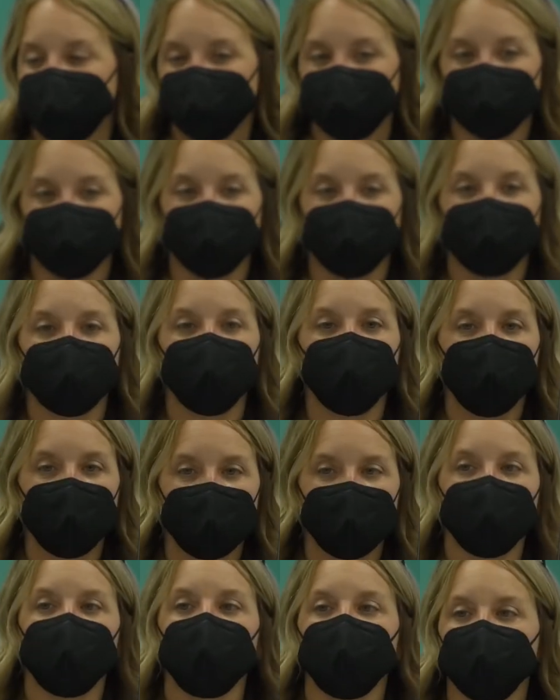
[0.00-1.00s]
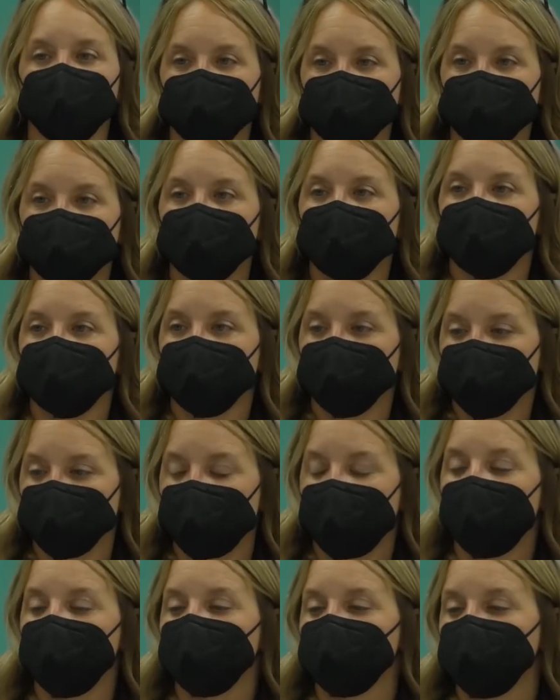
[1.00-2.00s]
everyone where those
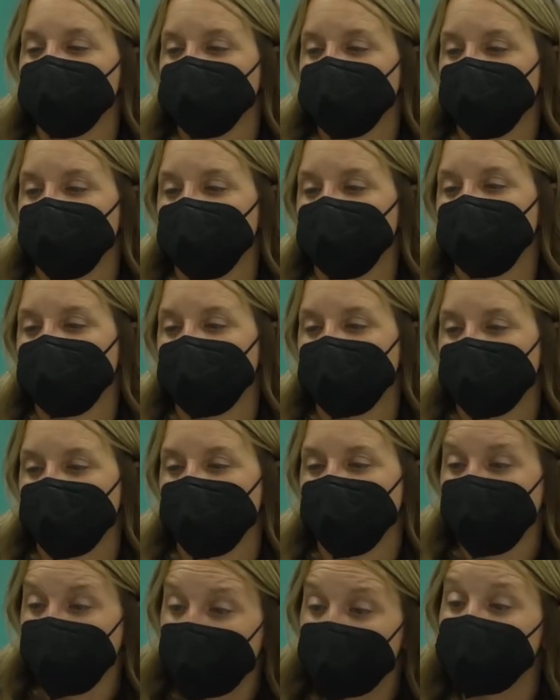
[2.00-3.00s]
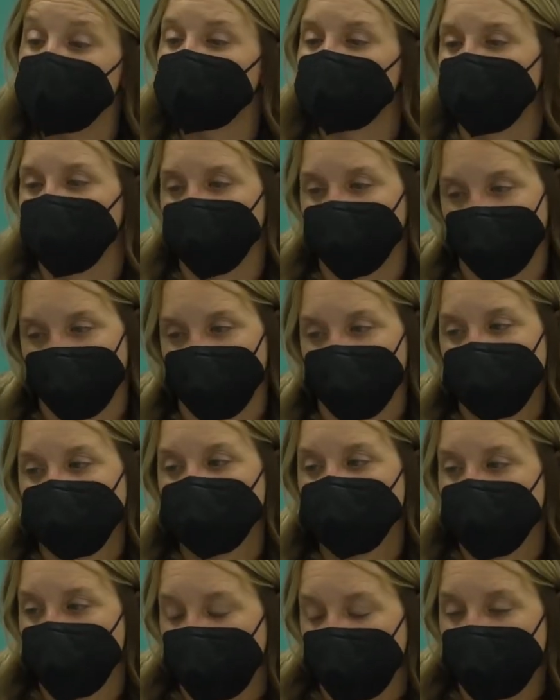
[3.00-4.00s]
dollars from the public are going.
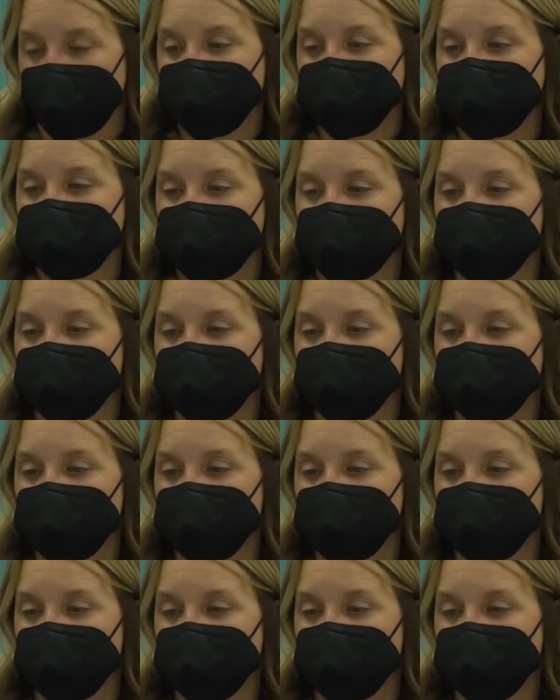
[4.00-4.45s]
So Price